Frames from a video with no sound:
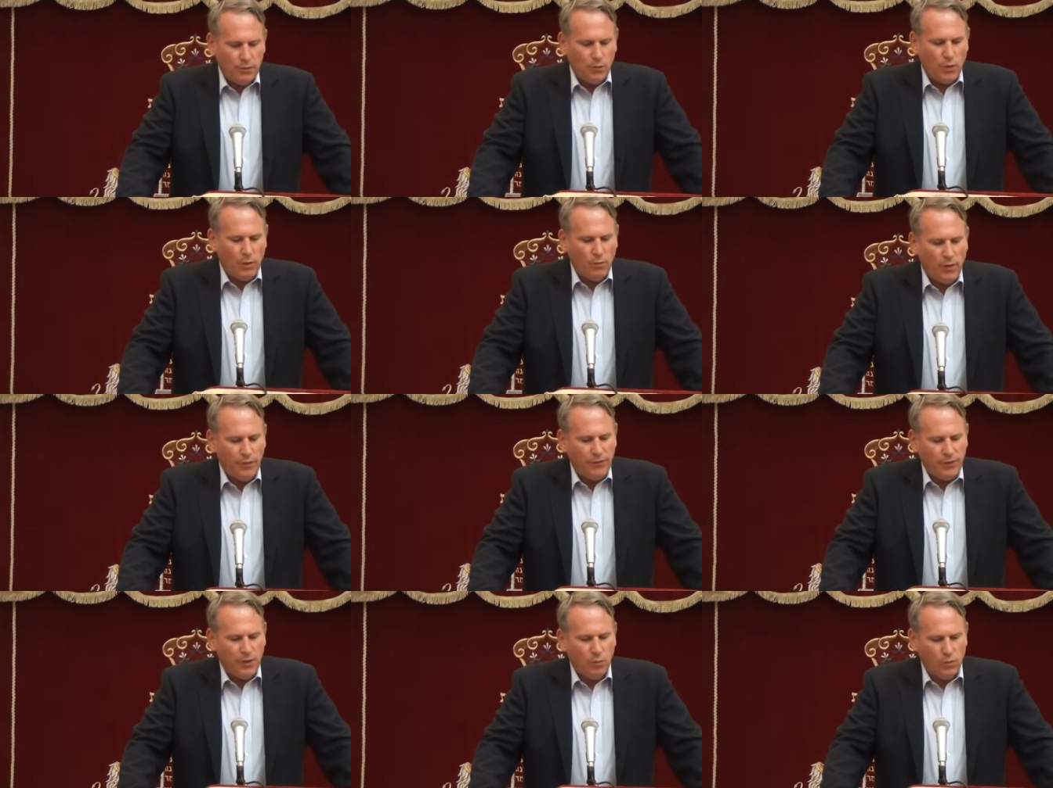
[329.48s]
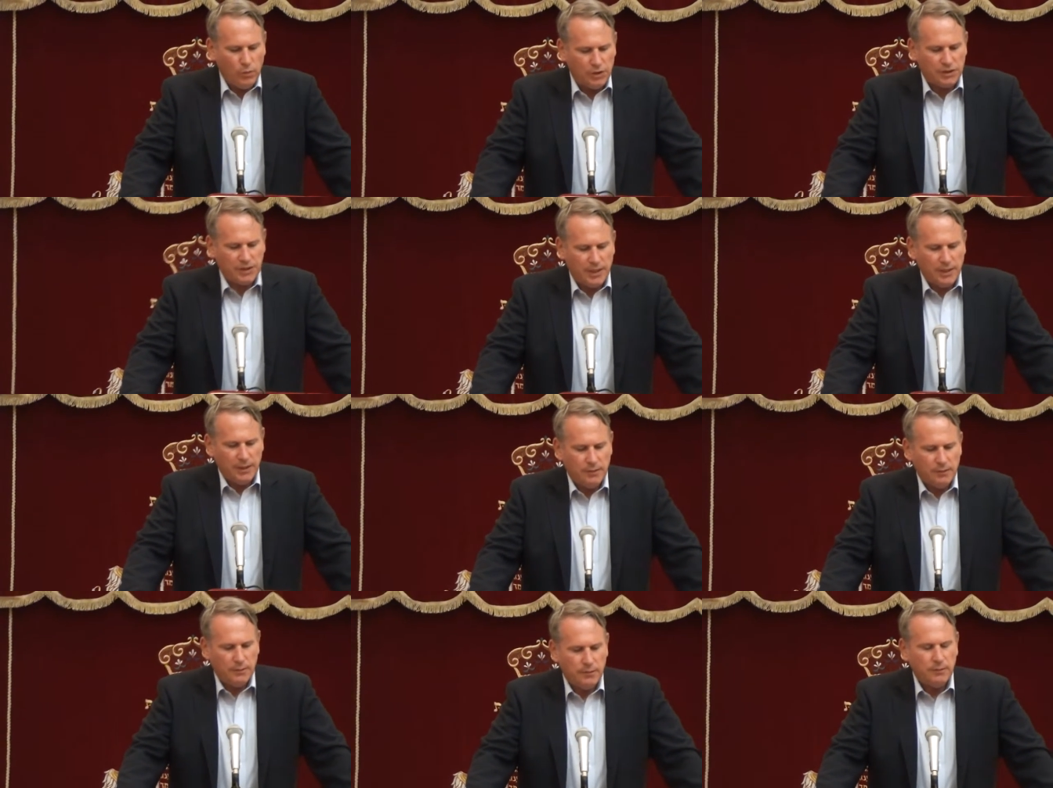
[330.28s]
One thing I would say
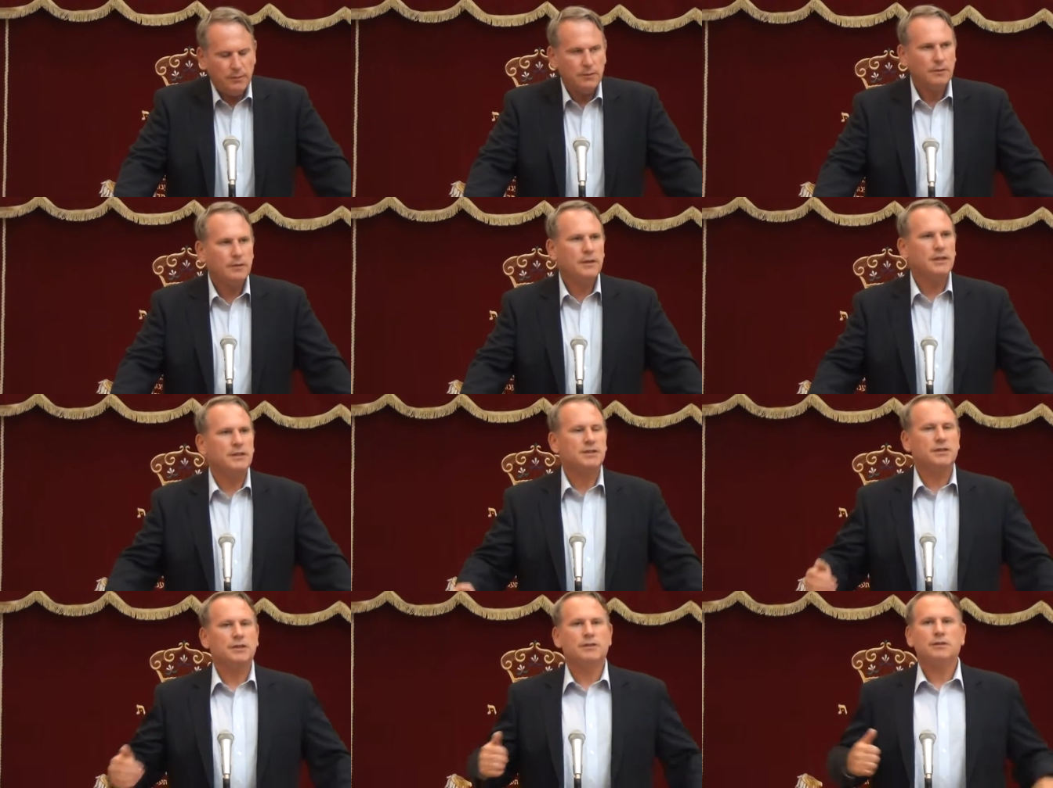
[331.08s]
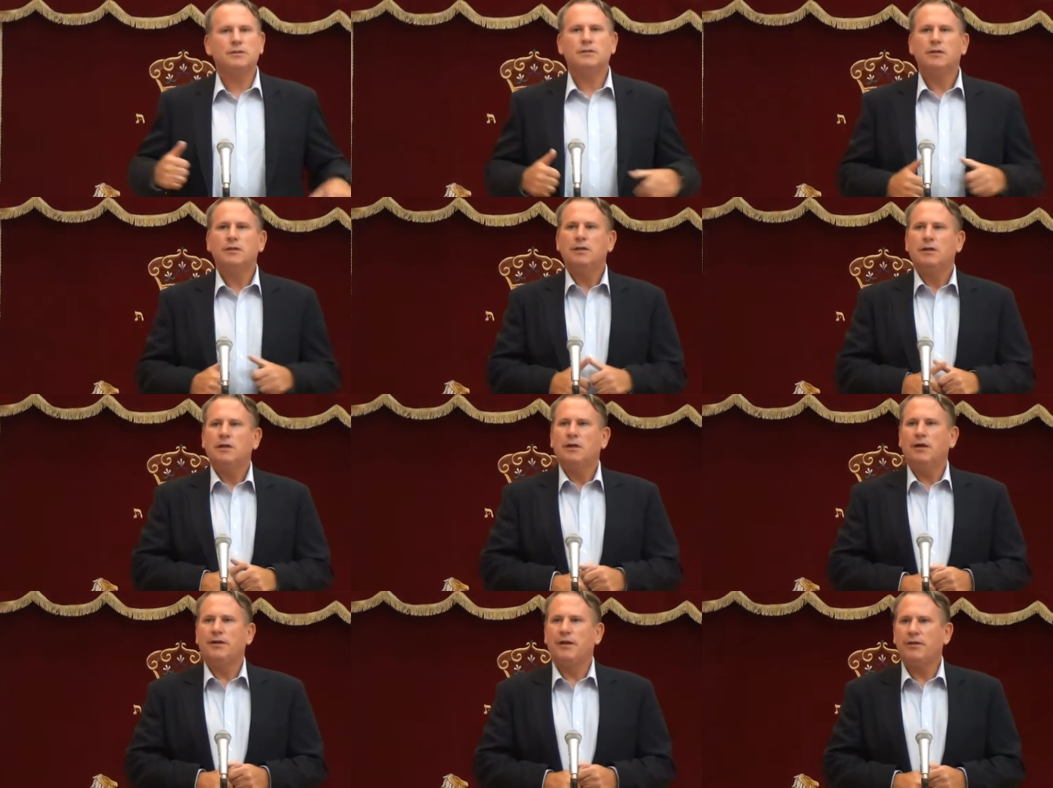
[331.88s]
is that
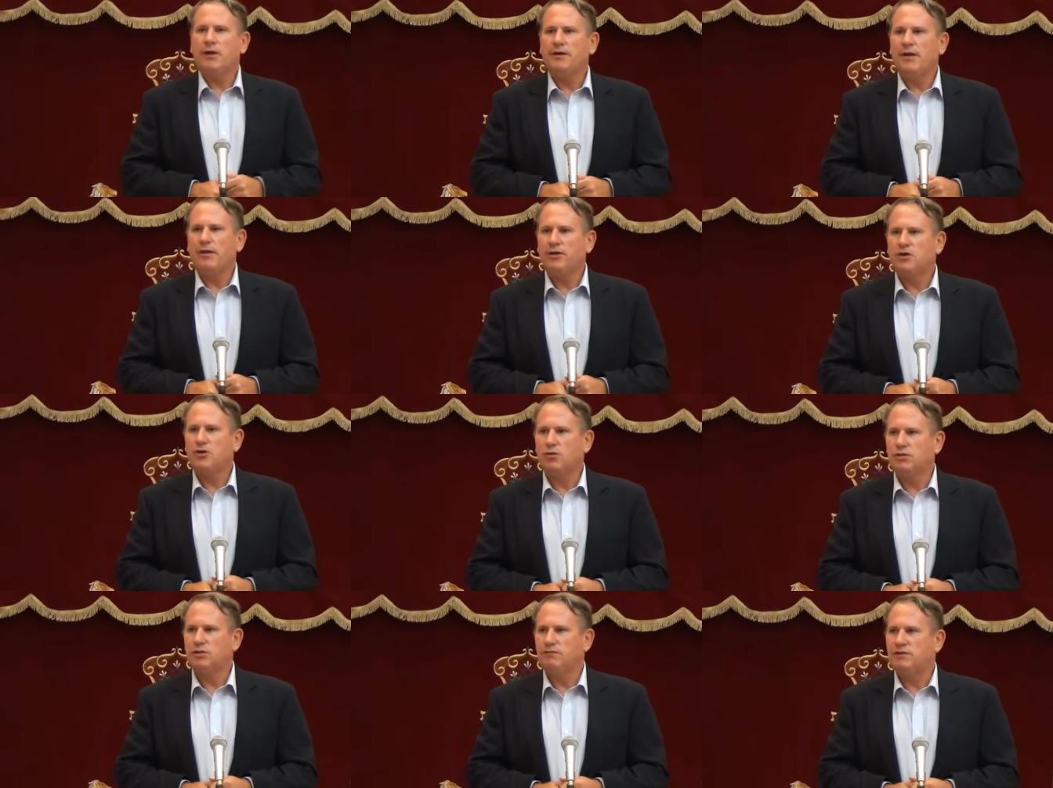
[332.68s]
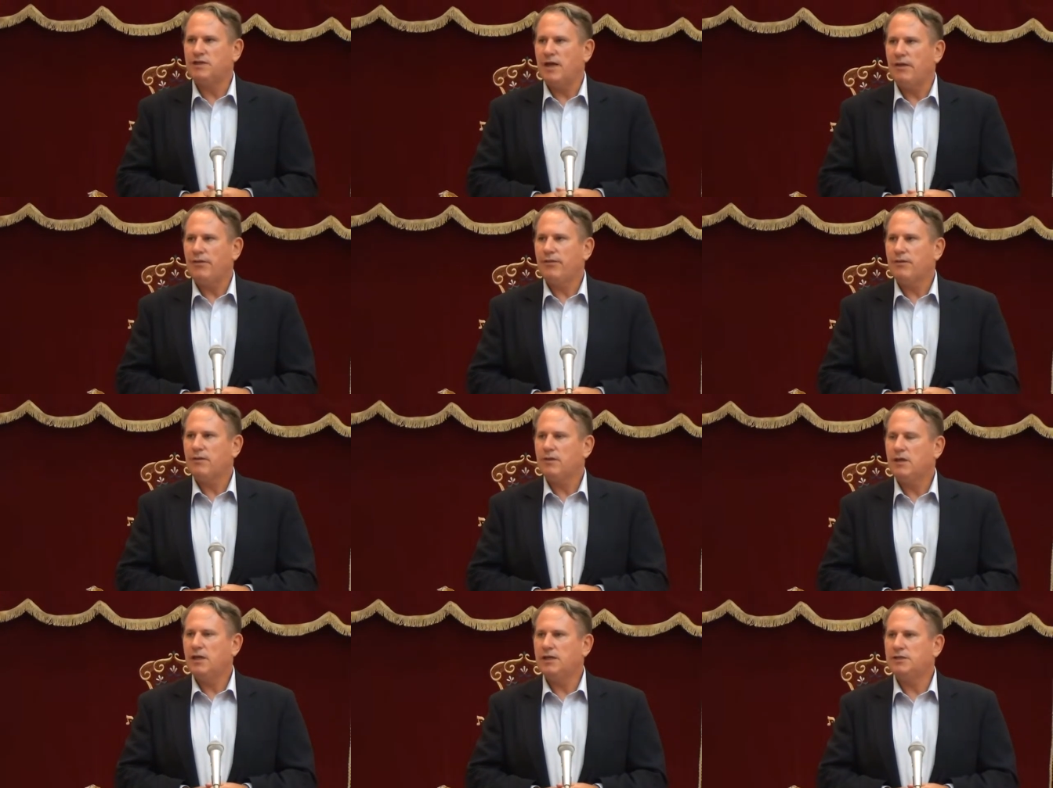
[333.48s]
another cause of
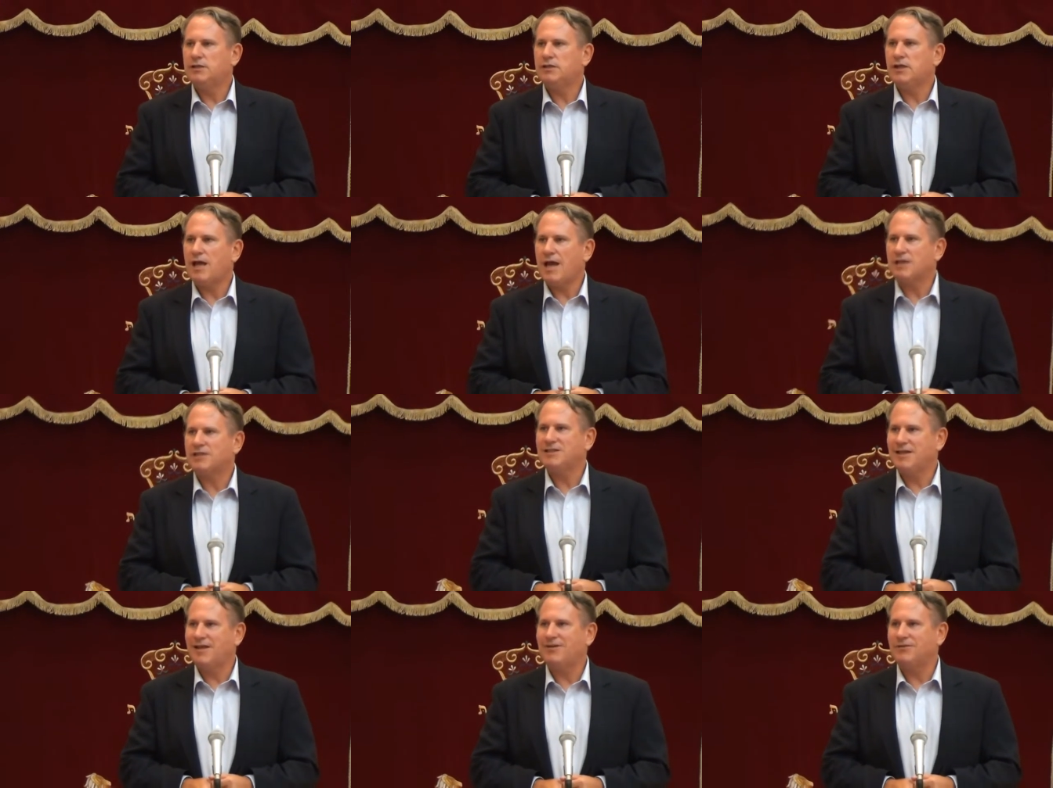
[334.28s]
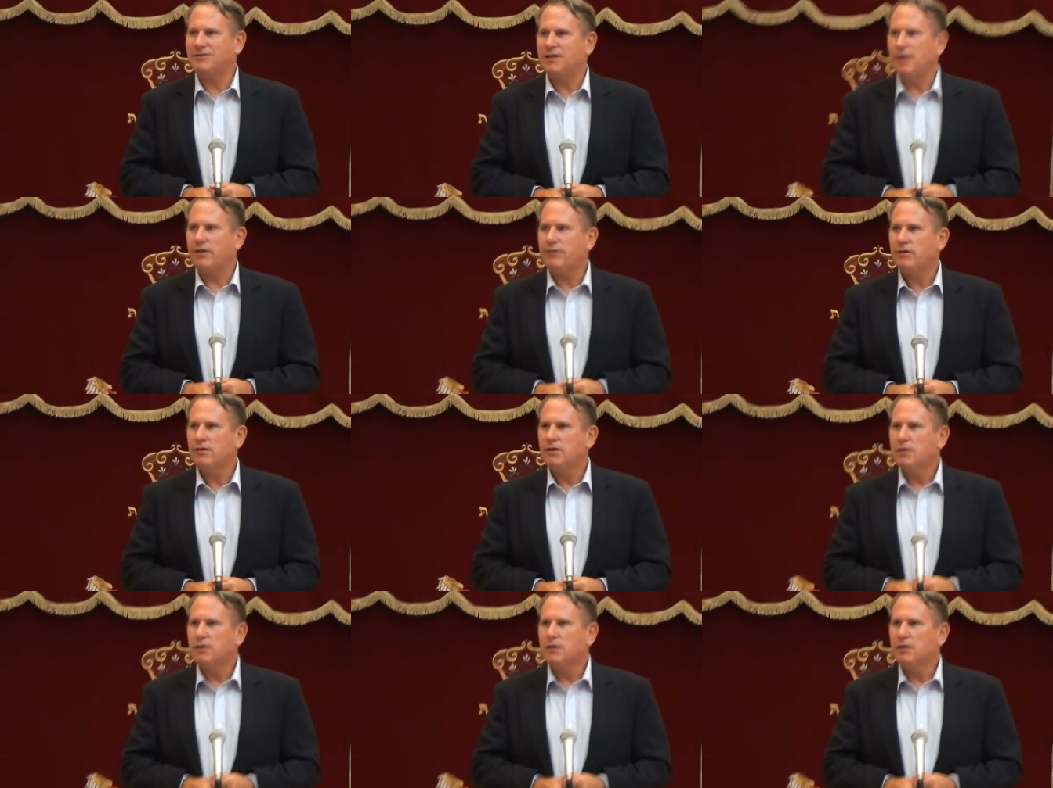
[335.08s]
death is accidental death.